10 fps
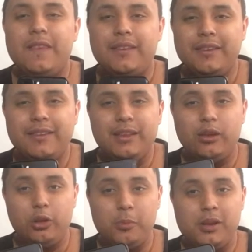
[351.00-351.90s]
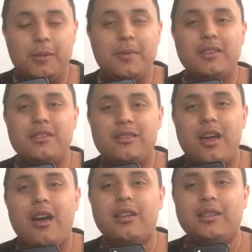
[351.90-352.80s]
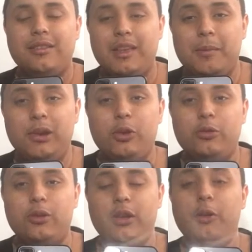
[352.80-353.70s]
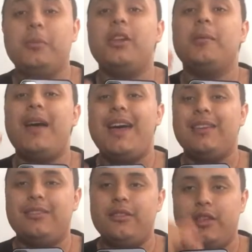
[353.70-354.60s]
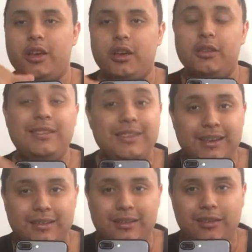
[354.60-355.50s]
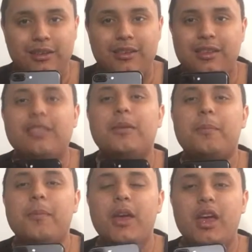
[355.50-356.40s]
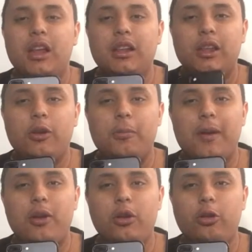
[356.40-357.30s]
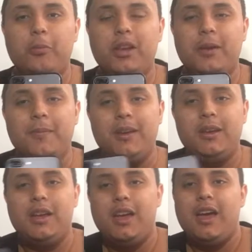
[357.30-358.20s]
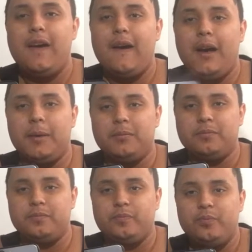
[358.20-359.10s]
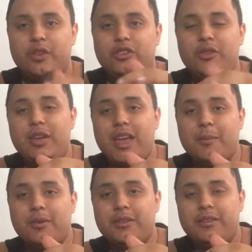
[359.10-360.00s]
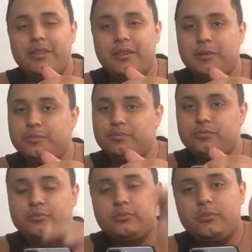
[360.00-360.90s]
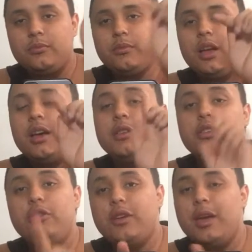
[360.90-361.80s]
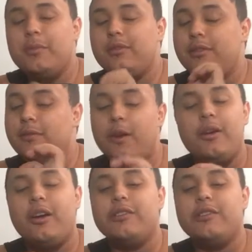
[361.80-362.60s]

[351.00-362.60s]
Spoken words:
This is still aluminum, but it's not the same aluminum as the 6 is. It's a little better aluminum. The two cameras is very